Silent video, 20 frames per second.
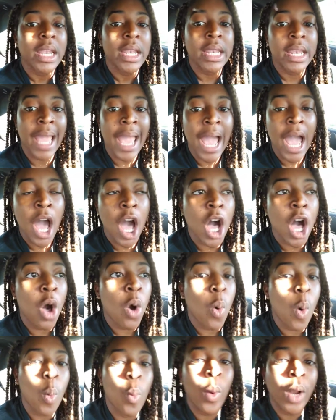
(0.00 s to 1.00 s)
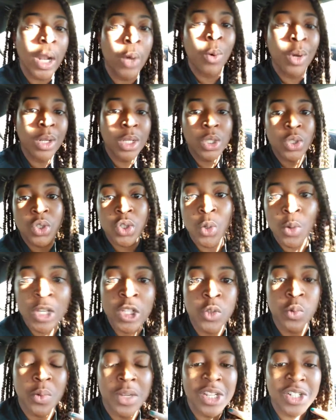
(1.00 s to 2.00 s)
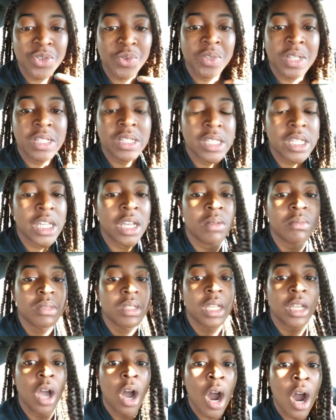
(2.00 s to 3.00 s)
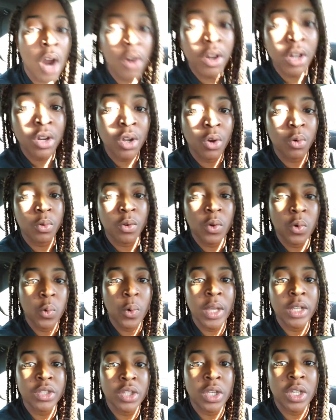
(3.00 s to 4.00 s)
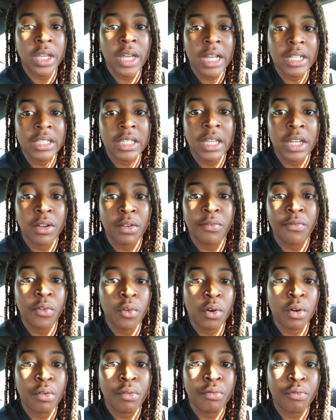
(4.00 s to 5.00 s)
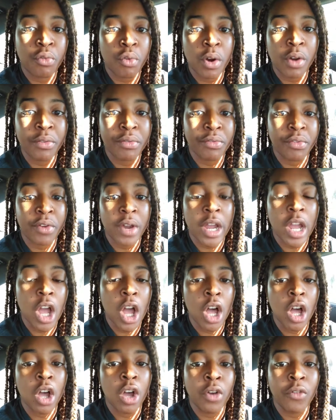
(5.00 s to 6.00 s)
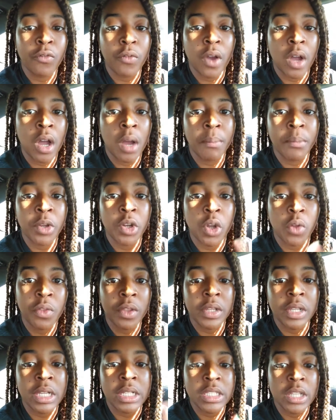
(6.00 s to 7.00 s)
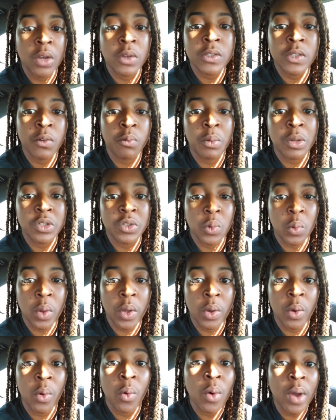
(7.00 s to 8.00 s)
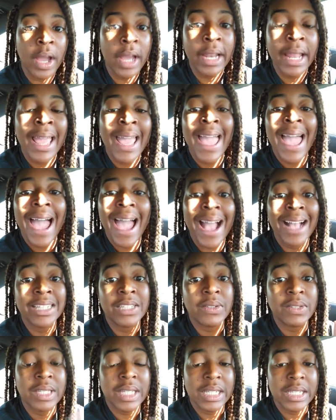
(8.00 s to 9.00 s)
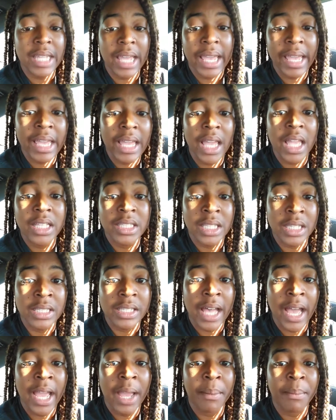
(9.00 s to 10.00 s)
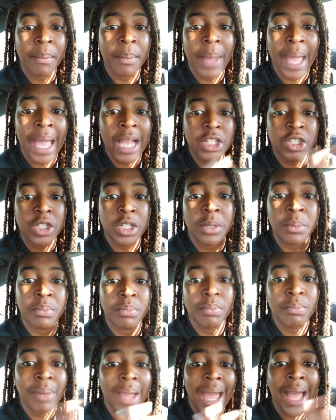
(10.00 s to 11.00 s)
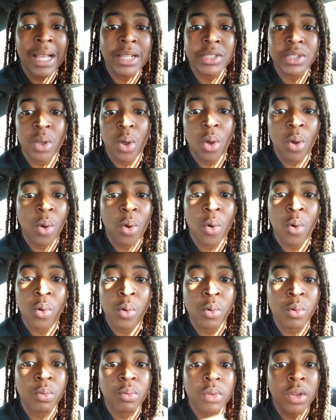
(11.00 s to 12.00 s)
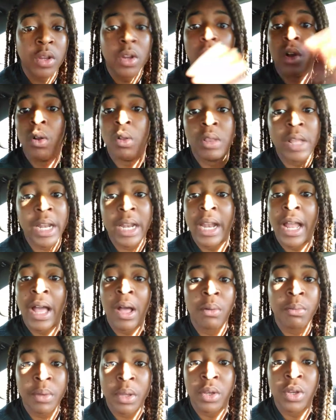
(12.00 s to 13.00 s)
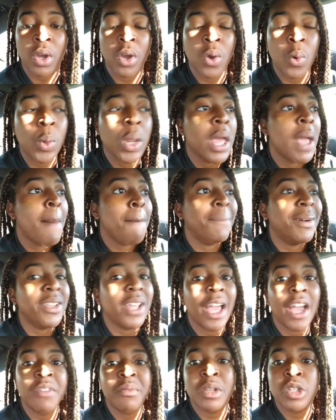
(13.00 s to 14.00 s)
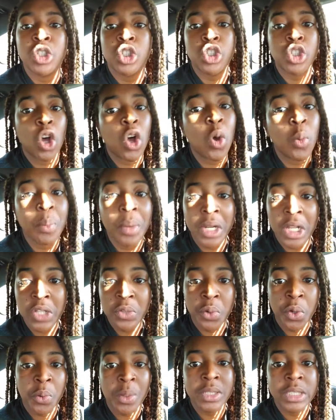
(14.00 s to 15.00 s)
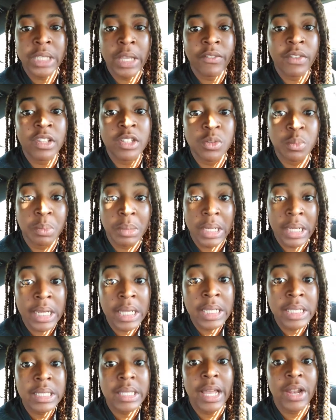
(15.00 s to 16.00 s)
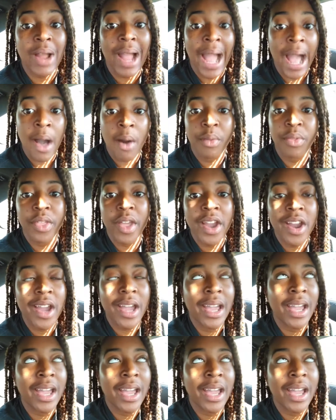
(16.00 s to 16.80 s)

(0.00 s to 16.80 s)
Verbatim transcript: Now, what I want to do is read you this TMZ article real quick so you guys can get a full forefront of, um, you know, the details of what's going on as of today, since I am actually past the whole, you know, let it out be known. But there have been so many 21 Savage memes that are out there.